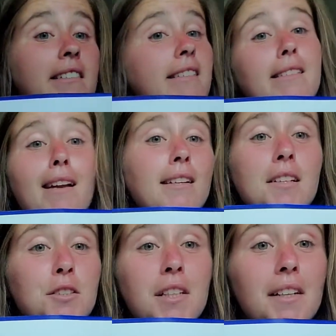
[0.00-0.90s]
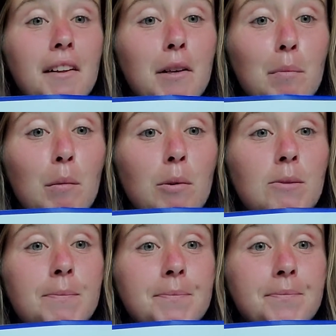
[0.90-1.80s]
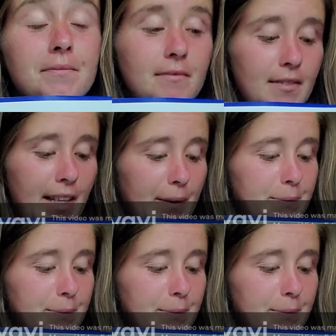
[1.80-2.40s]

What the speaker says: it's not touching another purple. Now,